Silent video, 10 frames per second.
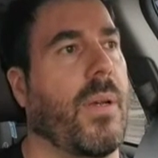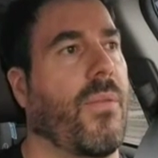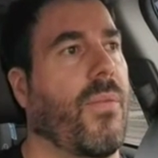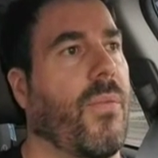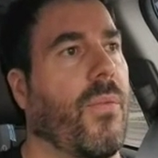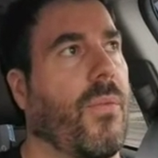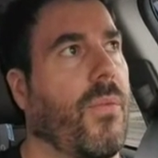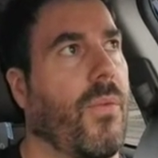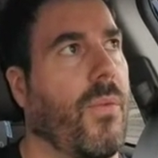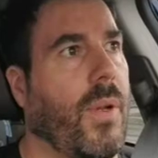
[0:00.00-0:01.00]
have
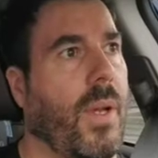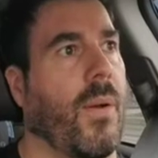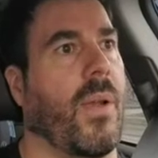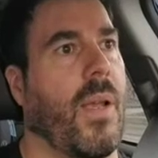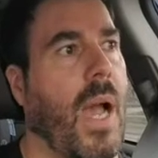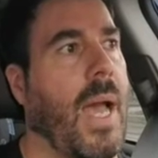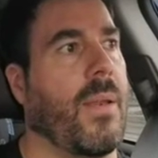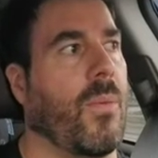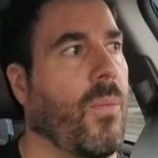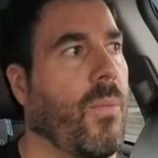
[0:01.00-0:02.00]

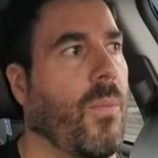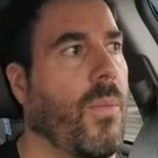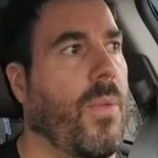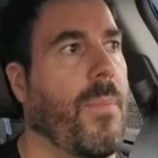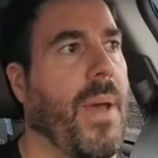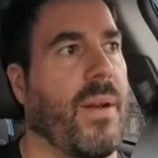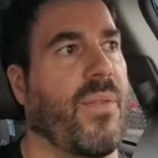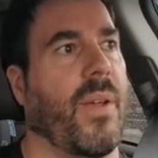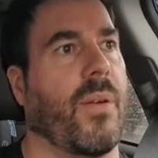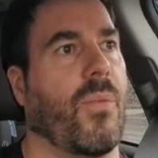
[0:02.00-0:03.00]
gotten the
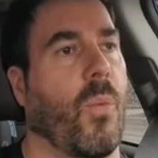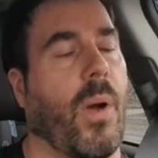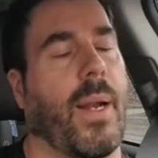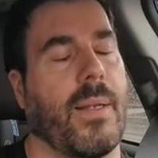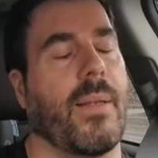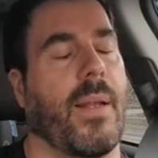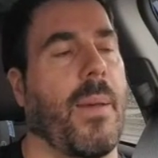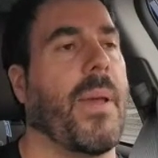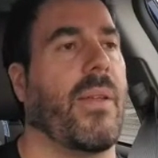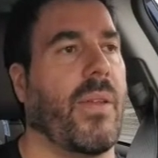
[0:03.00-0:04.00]
benefit of what I did
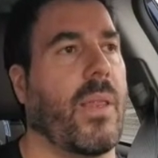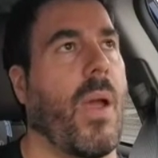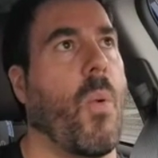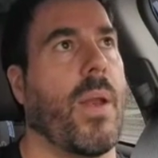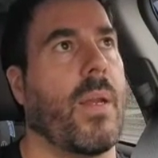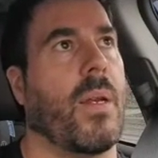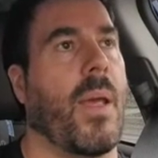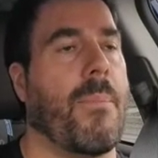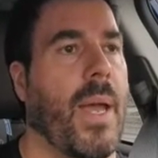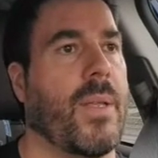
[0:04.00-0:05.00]
today. Basically, I went in and
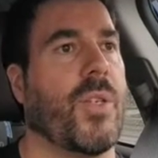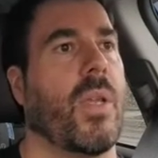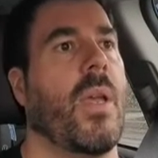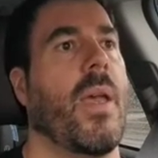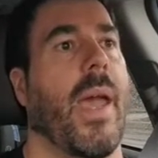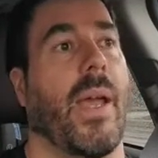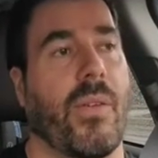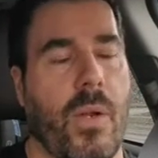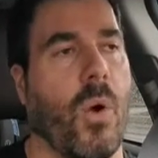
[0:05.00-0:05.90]
I benched as I